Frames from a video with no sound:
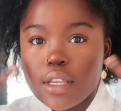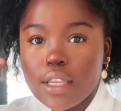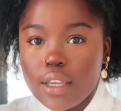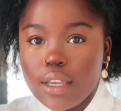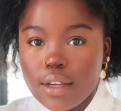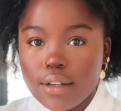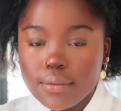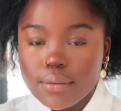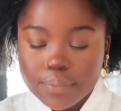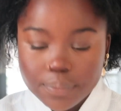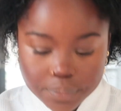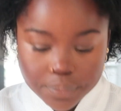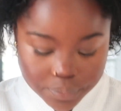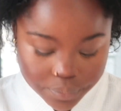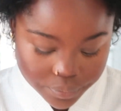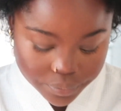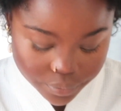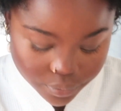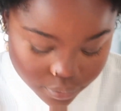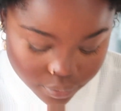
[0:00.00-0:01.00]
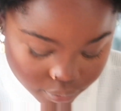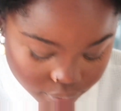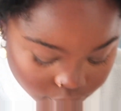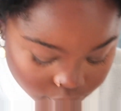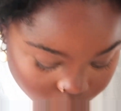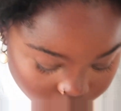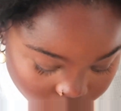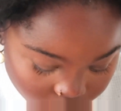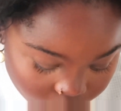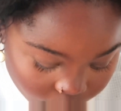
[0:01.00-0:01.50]
here,
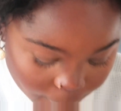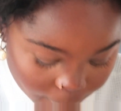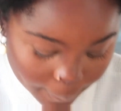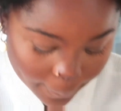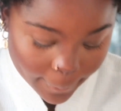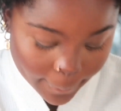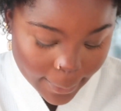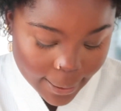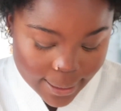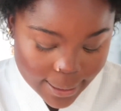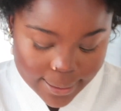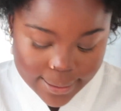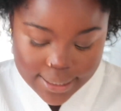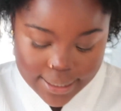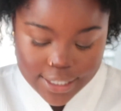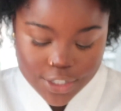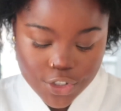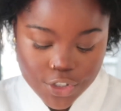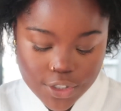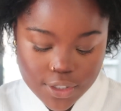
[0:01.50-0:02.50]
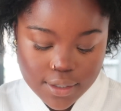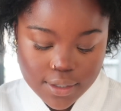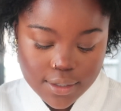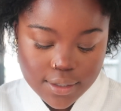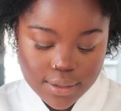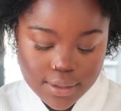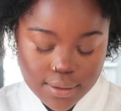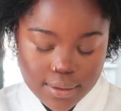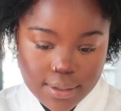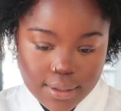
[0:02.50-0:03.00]
because it just,
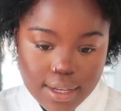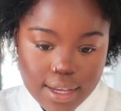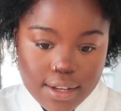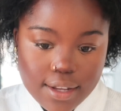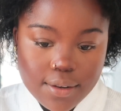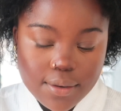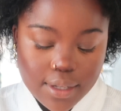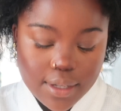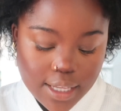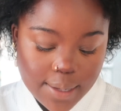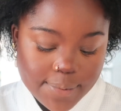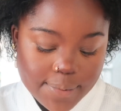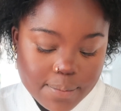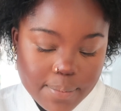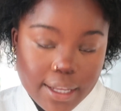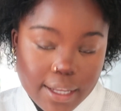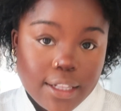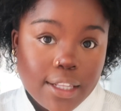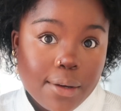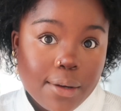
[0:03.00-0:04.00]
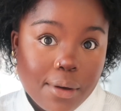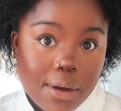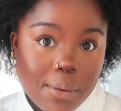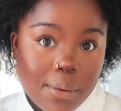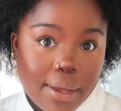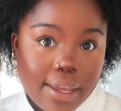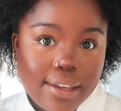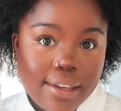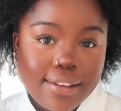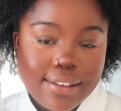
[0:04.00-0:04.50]
I don't know, keeps my glow
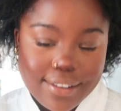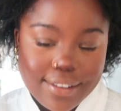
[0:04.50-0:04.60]
going.